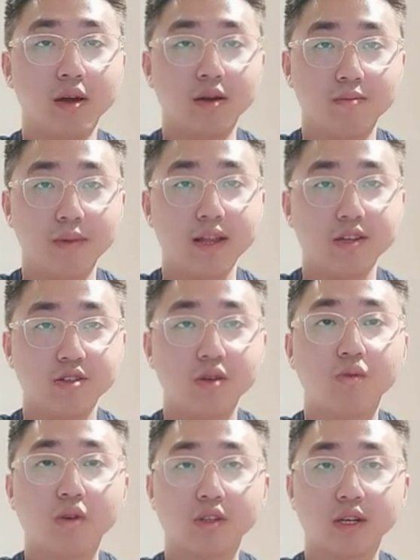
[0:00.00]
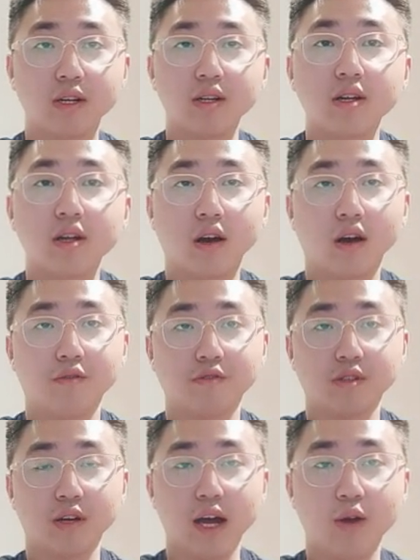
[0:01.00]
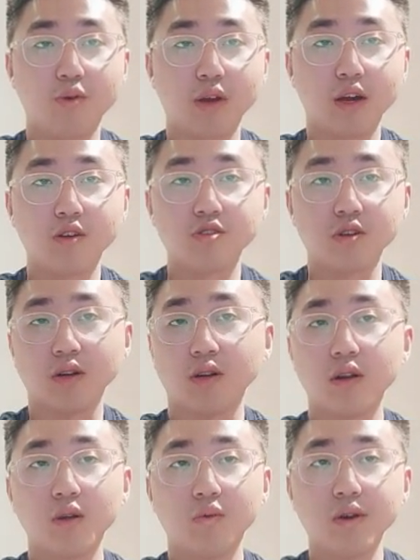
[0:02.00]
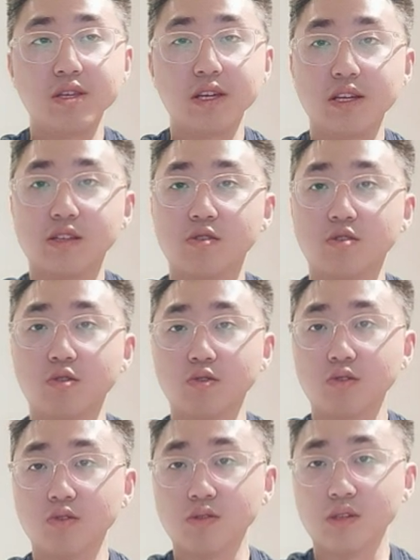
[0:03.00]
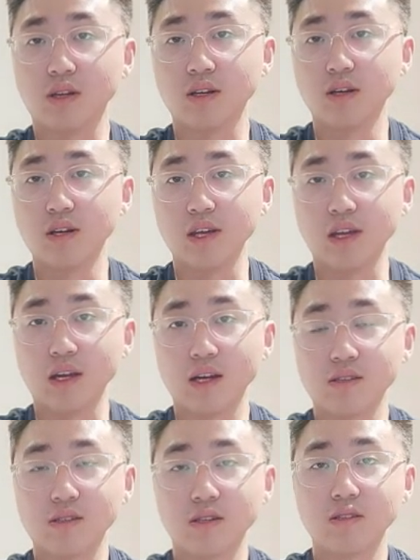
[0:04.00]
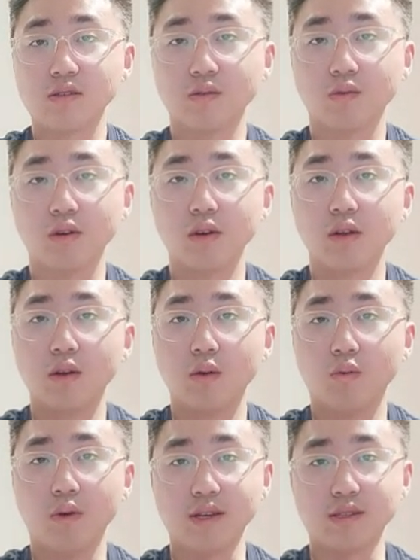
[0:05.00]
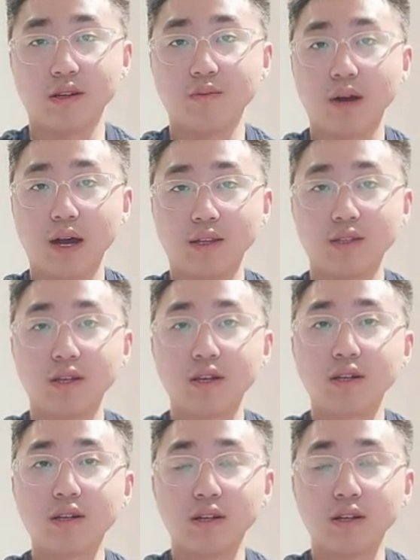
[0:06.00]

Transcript: managing water of the agriculture, which is due to the inconsistent weather pattern,